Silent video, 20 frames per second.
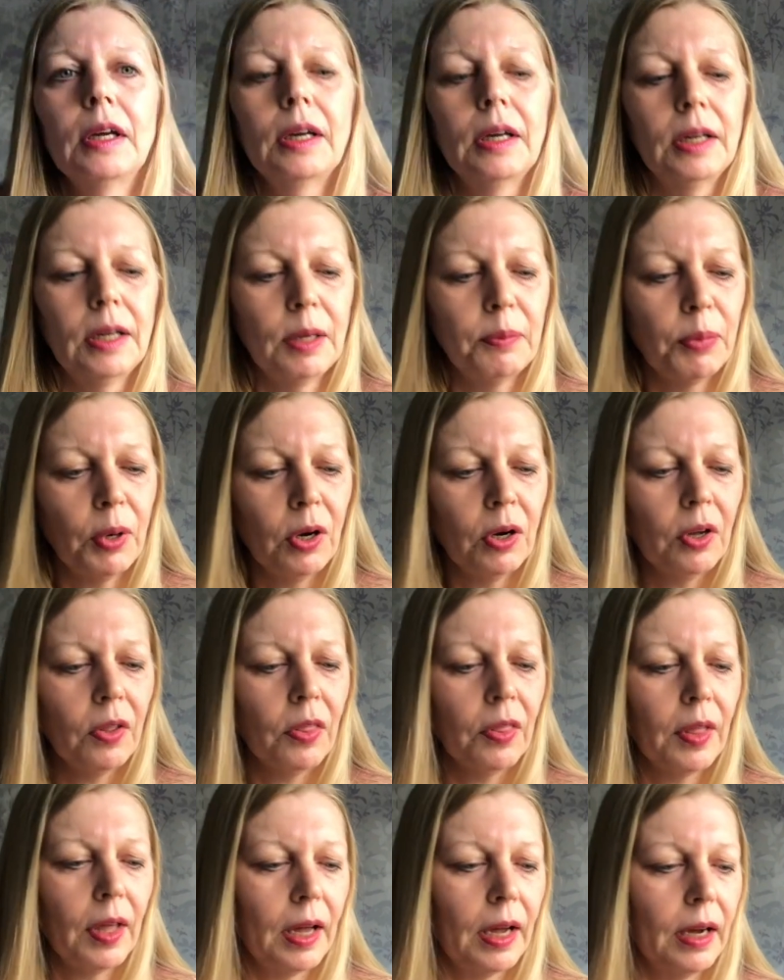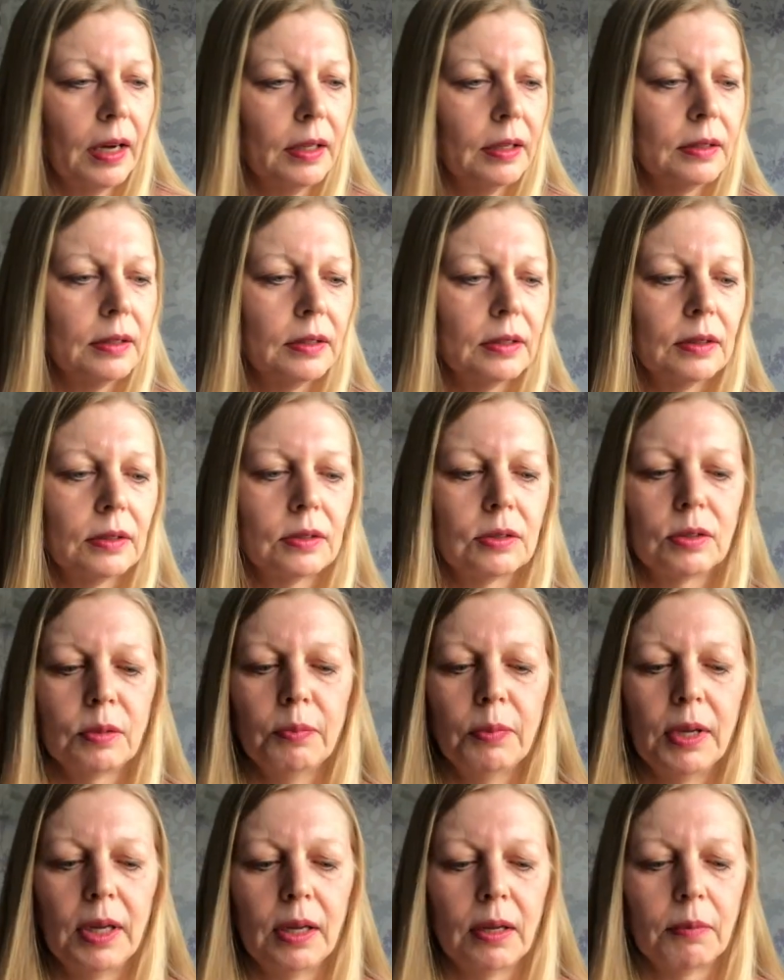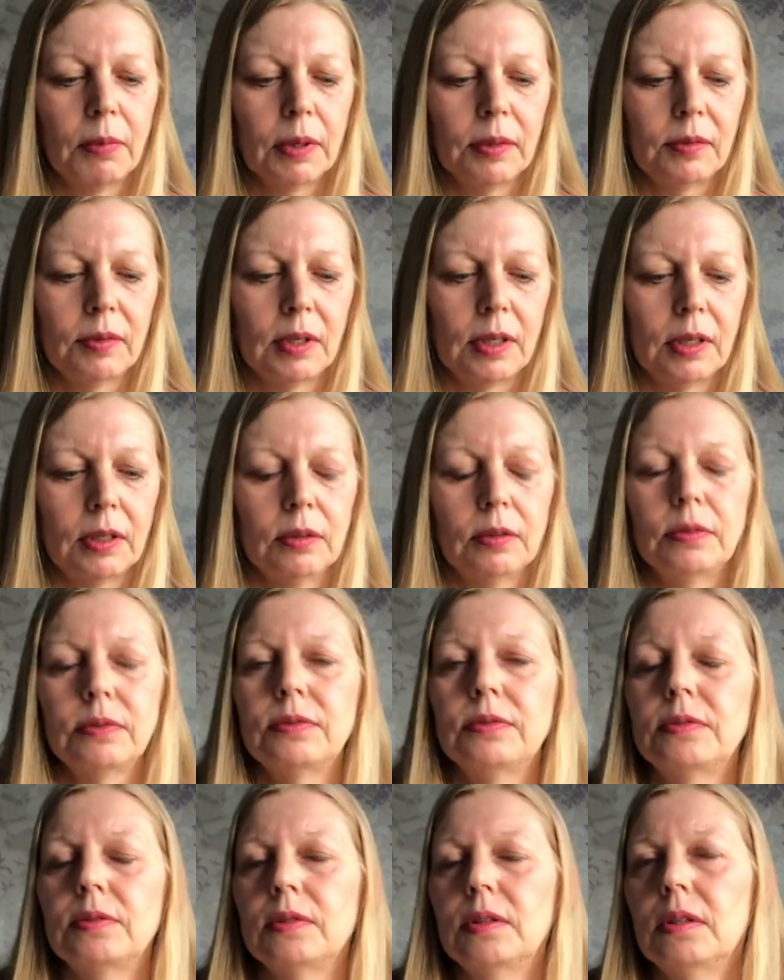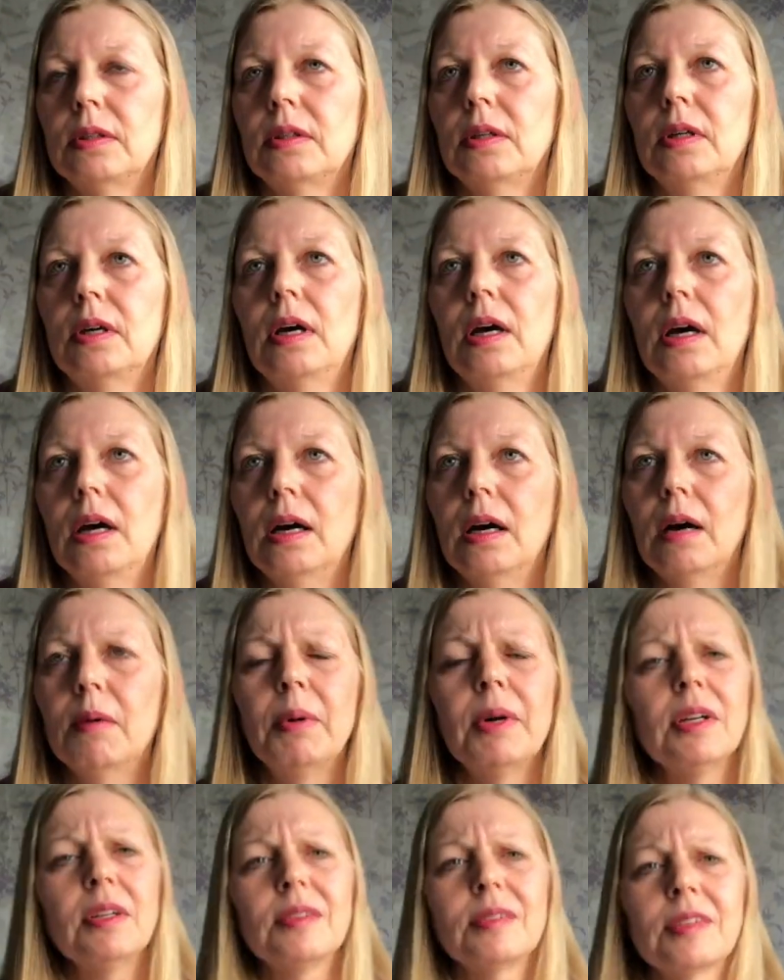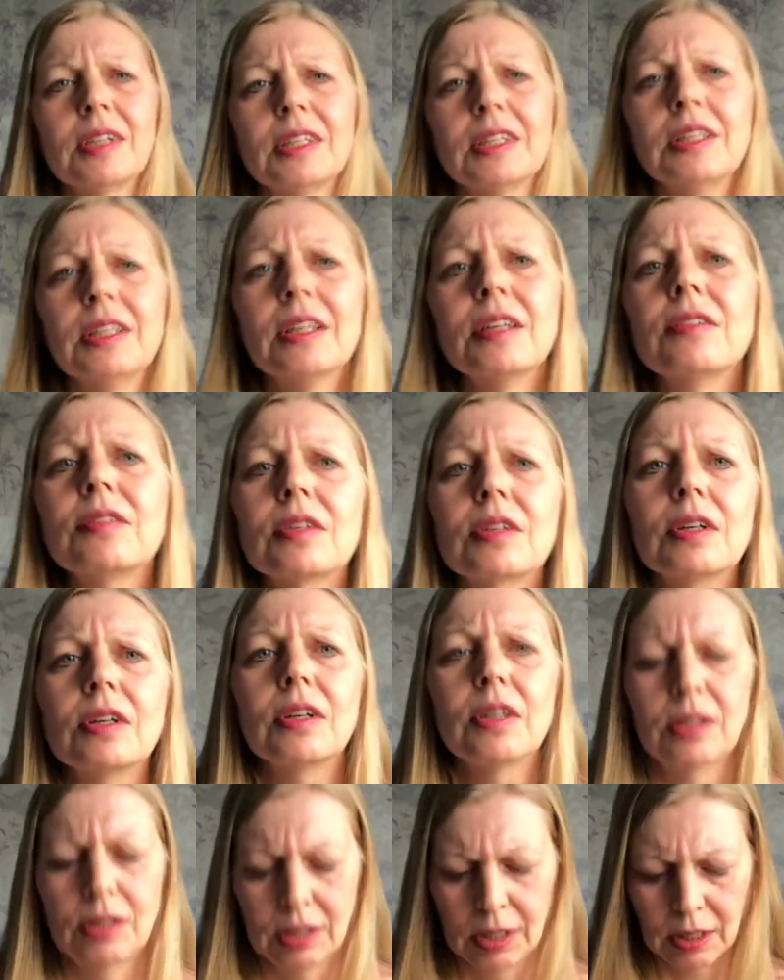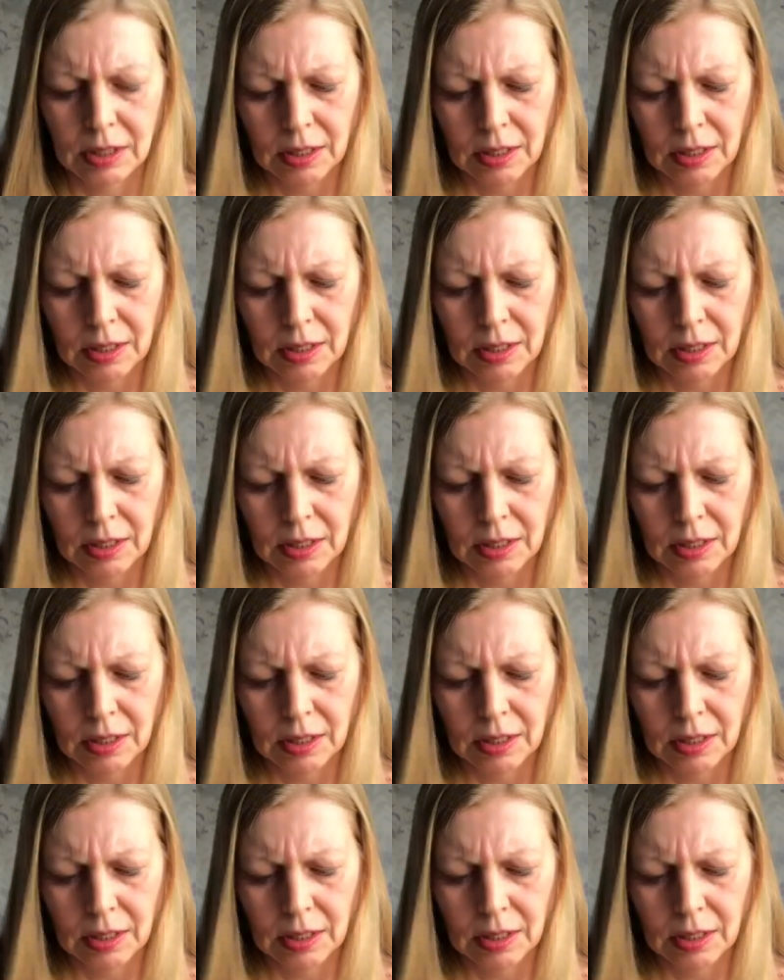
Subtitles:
and I bought that to make myself, I bet it's 10 years ago.